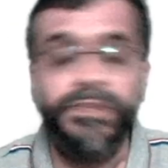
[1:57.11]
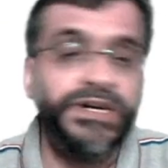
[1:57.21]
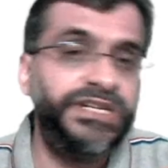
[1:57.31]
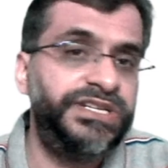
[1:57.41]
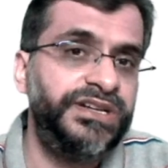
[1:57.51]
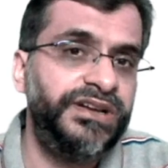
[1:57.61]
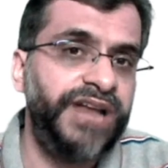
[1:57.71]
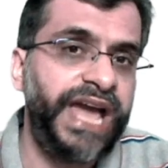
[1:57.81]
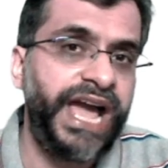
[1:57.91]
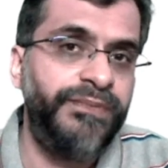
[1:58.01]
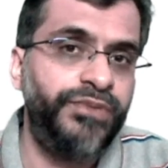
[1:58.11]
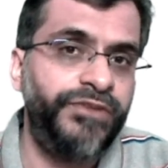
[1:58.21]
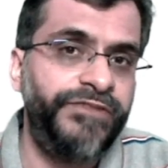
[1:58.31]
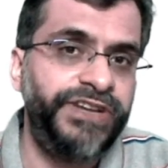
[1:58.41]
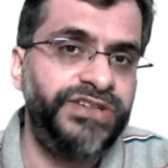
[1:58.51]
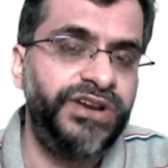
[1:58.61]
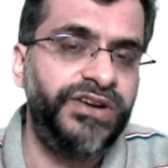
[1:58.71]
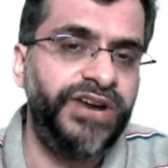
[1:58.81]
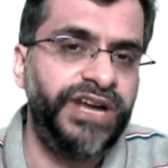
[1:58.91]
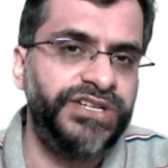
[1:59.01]
personal and professional
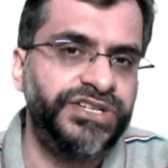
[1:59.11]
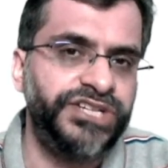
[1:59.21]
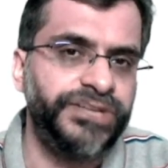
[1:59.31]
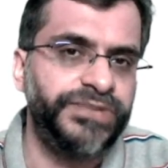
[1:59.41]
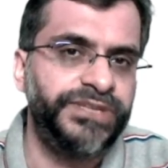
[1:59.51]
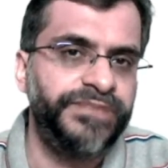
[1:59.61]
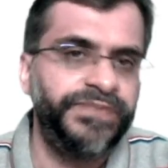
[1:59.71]
relationships.